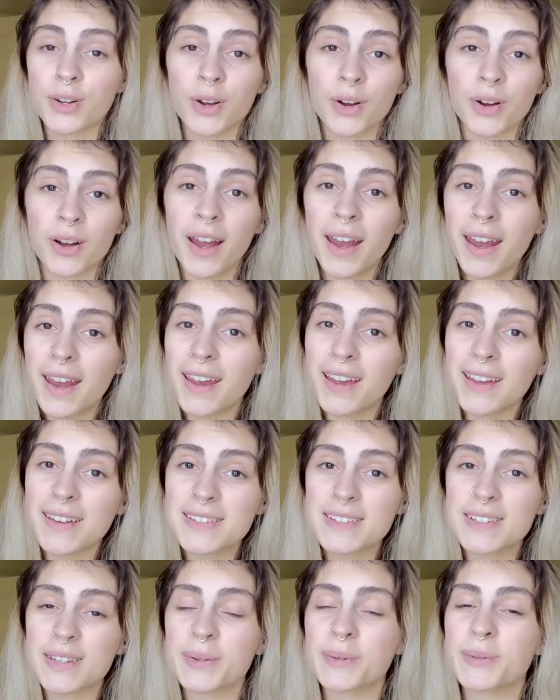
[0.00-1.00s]
her
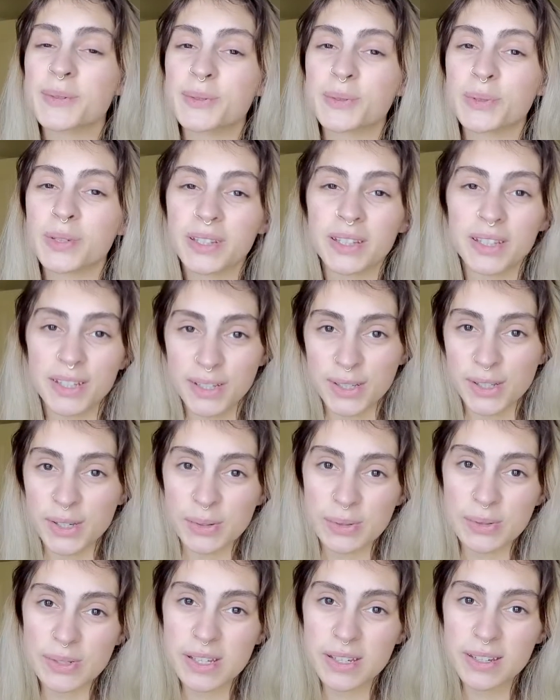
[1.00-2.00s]
hands, and it was really
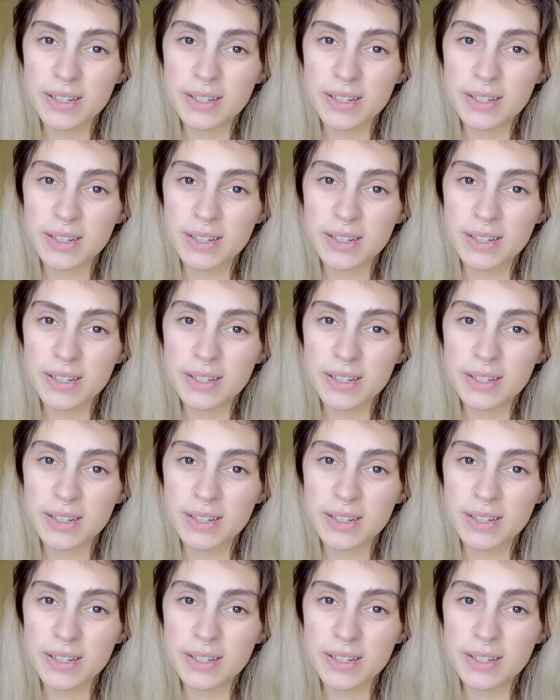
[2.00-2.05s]
cute.